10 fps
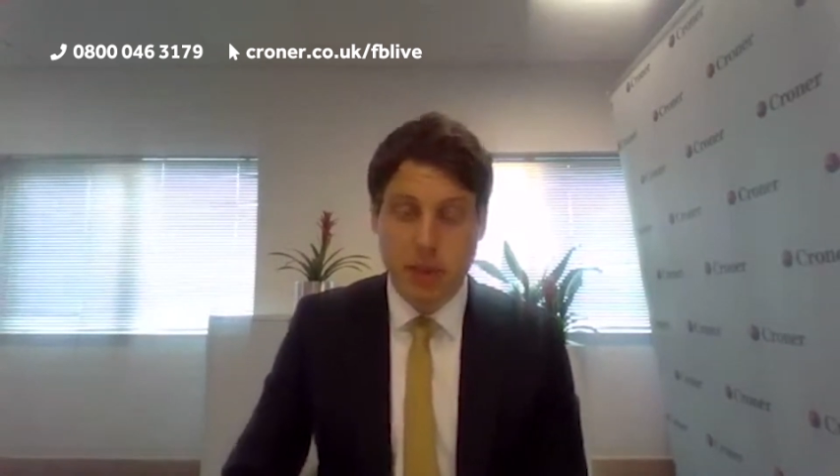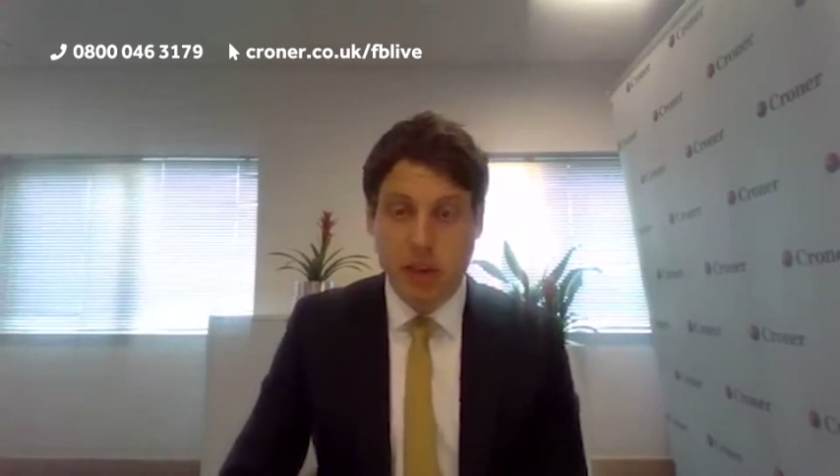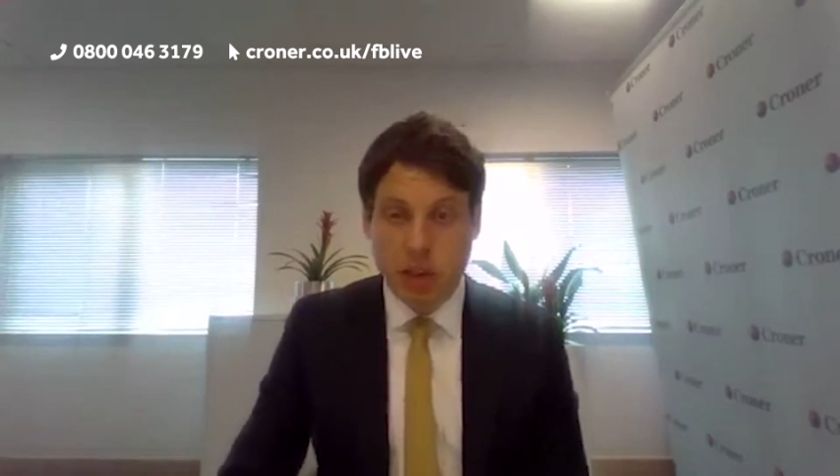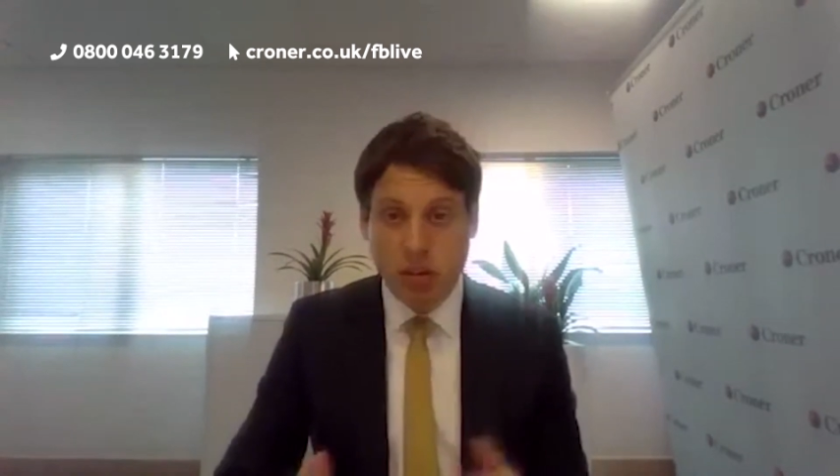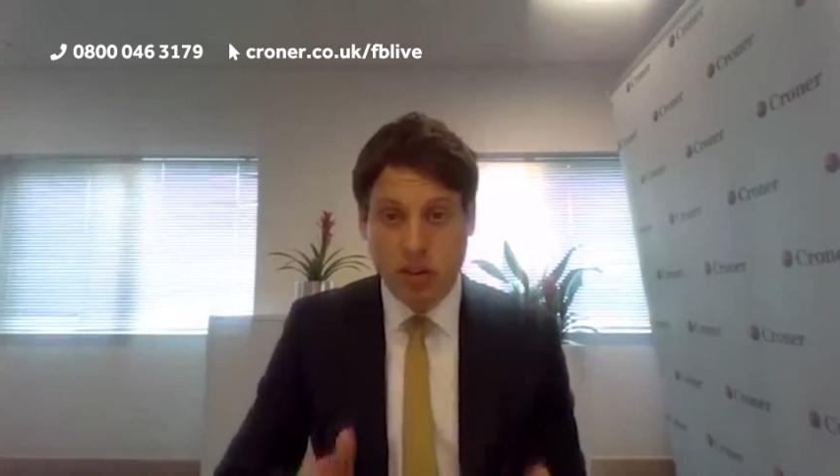
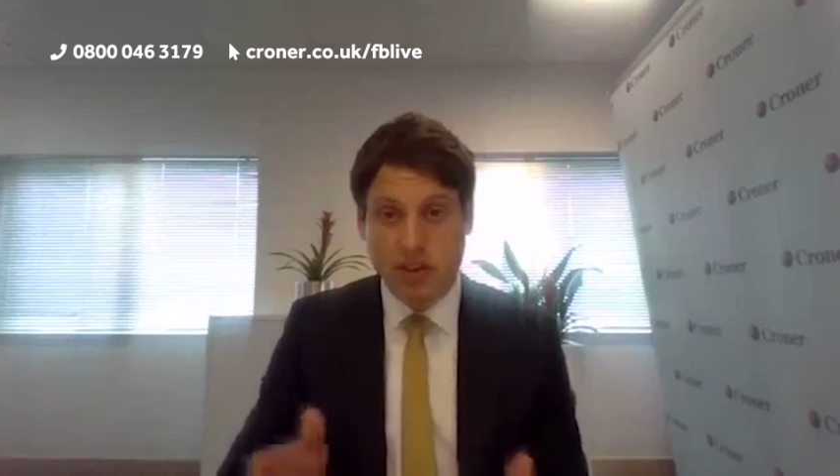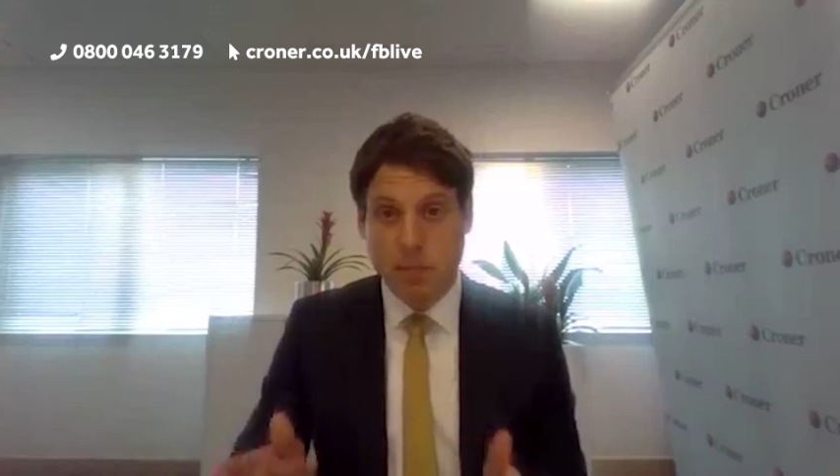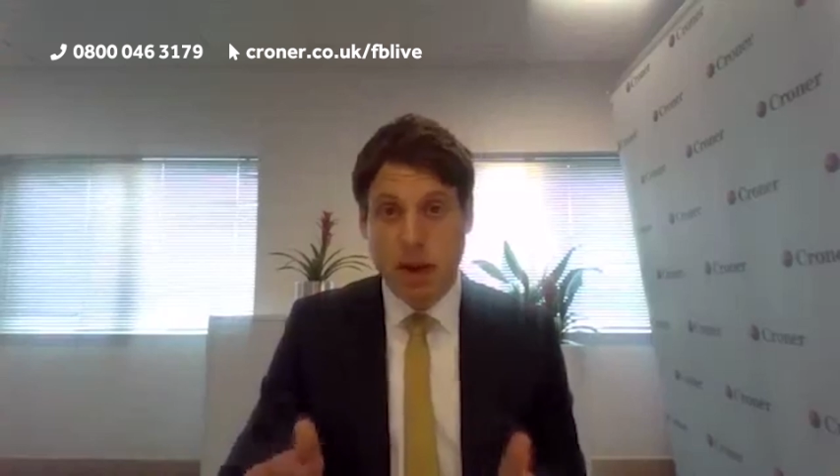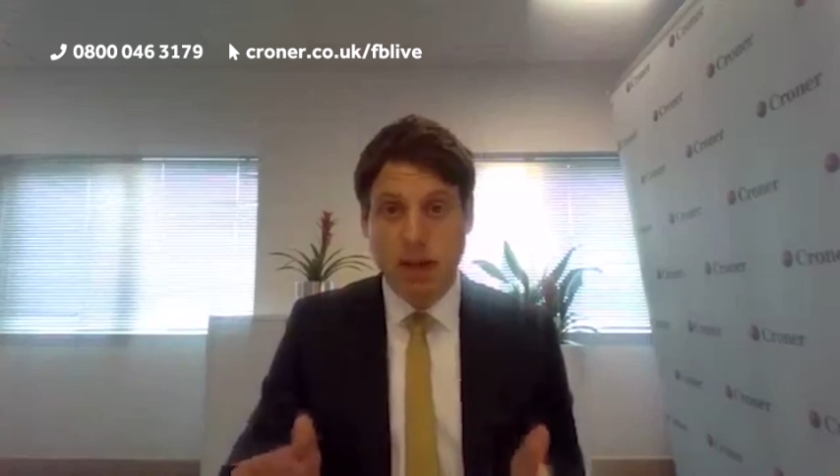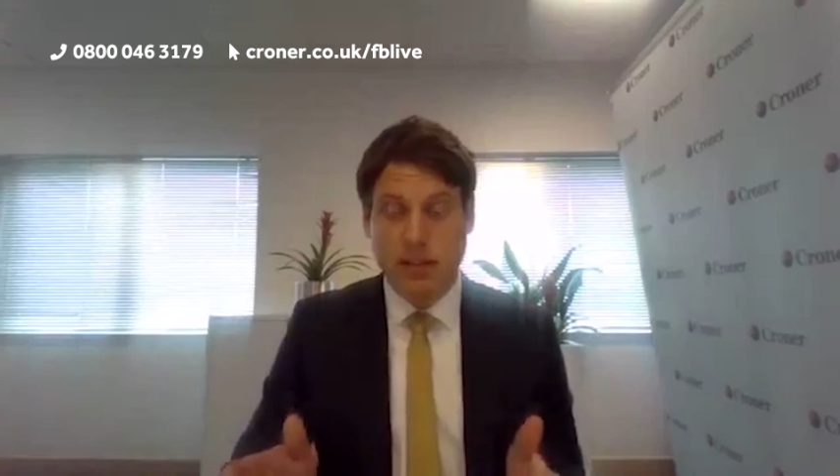You've got things to
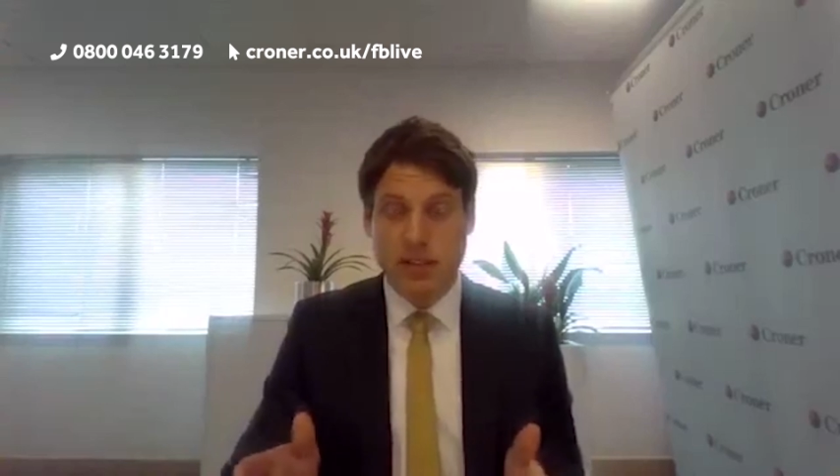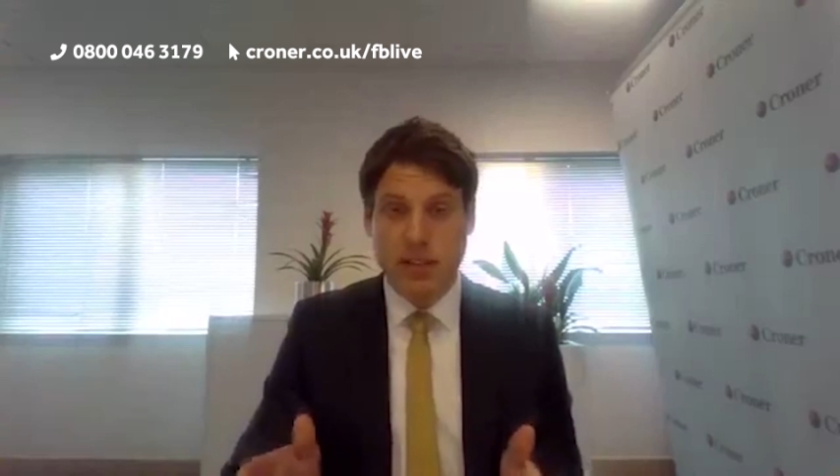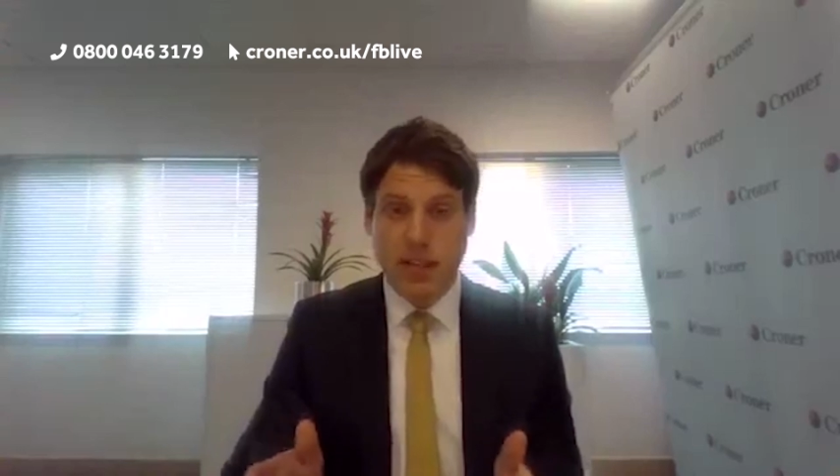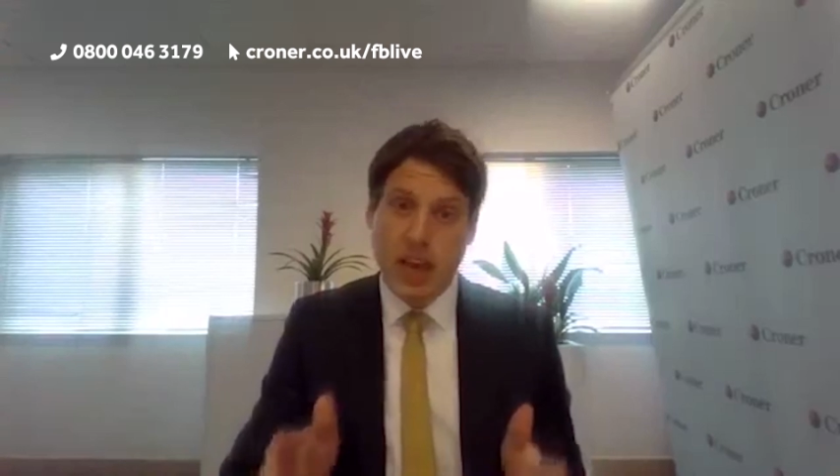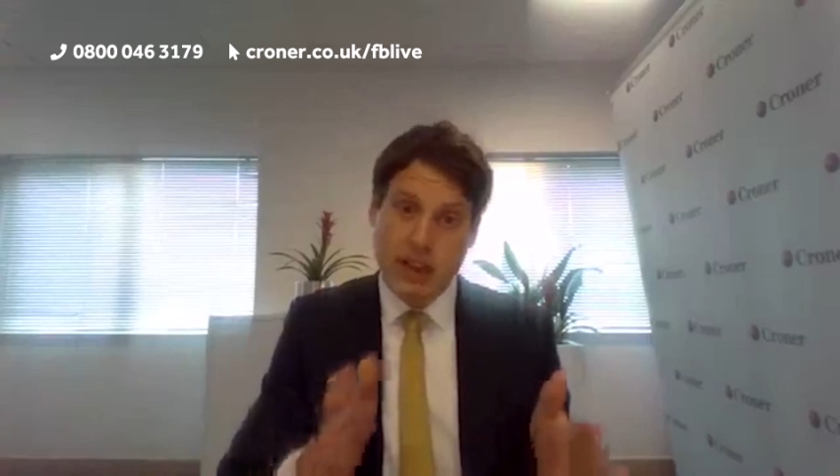balance
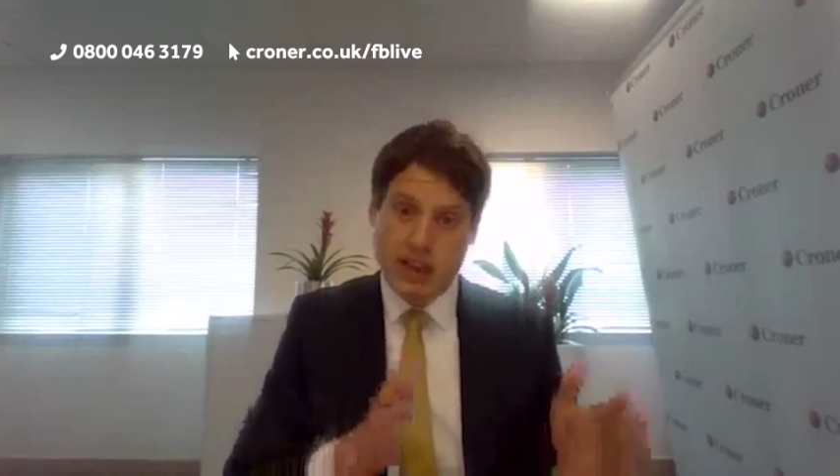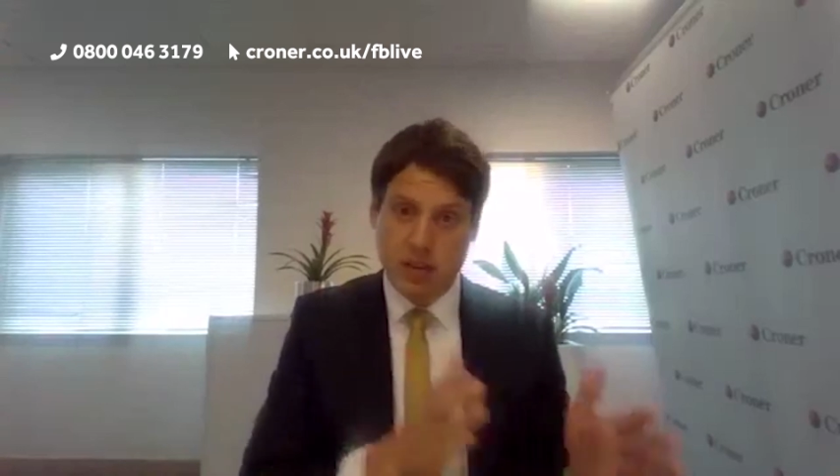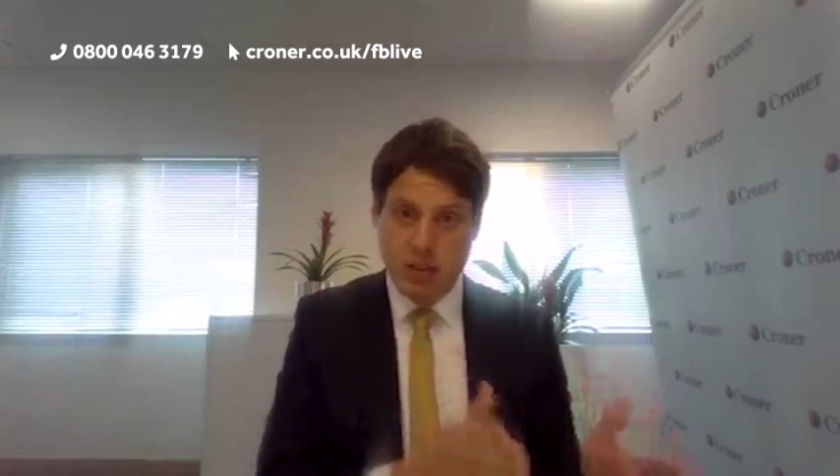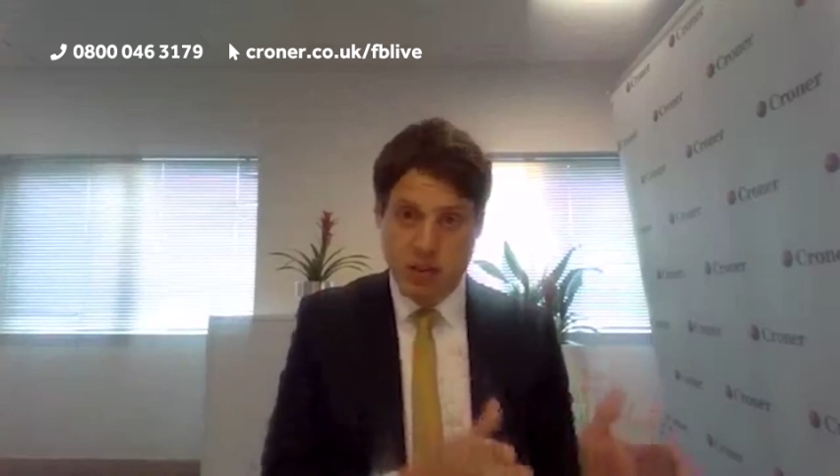here. Yes,